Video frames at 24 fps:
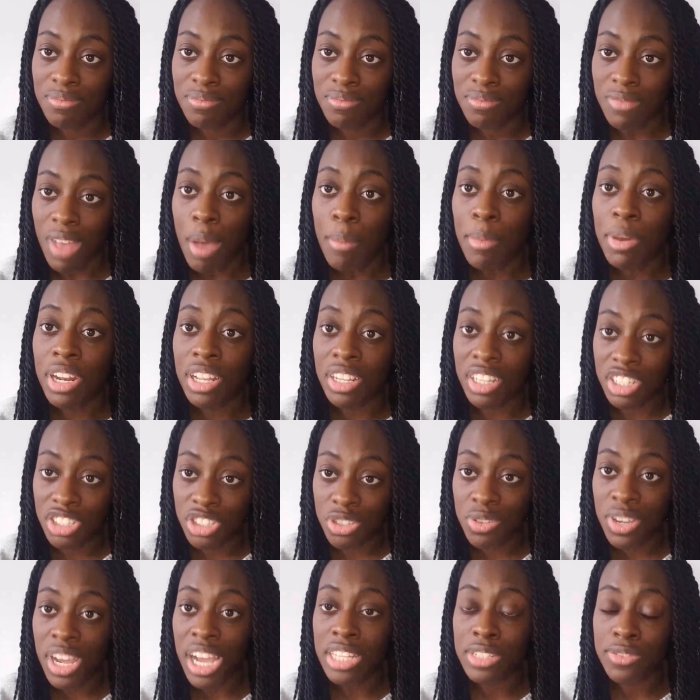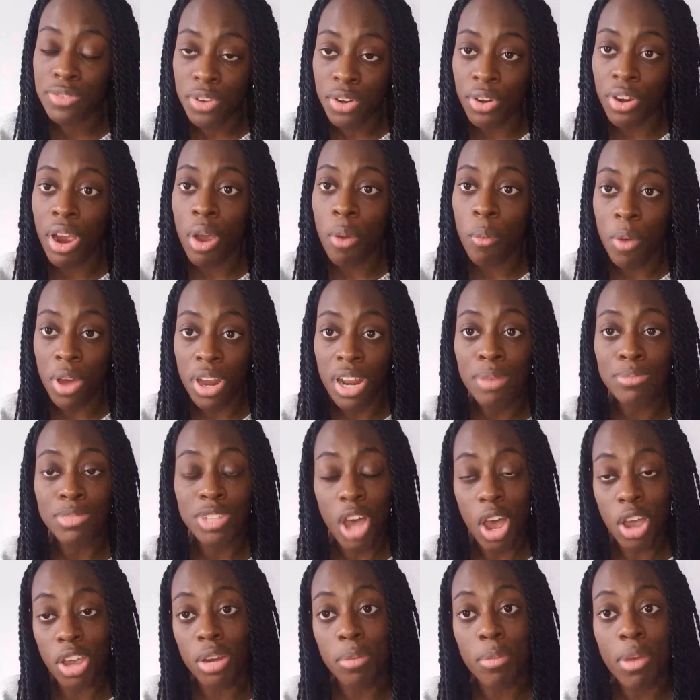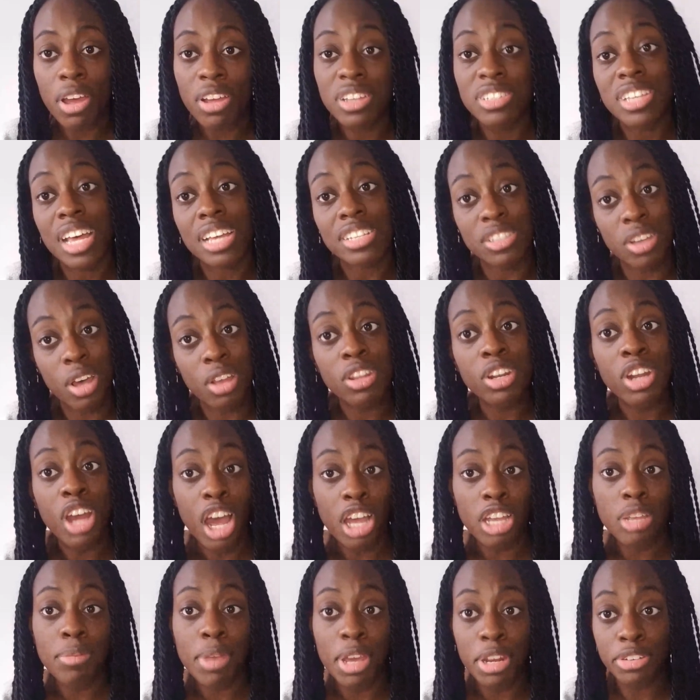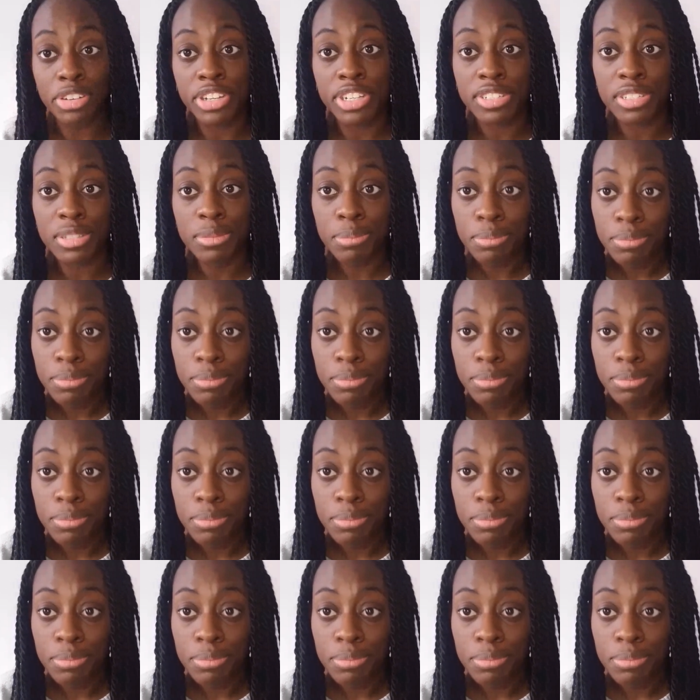I'm going to let you guys figure out what I'm talking about because I saw the documentaries.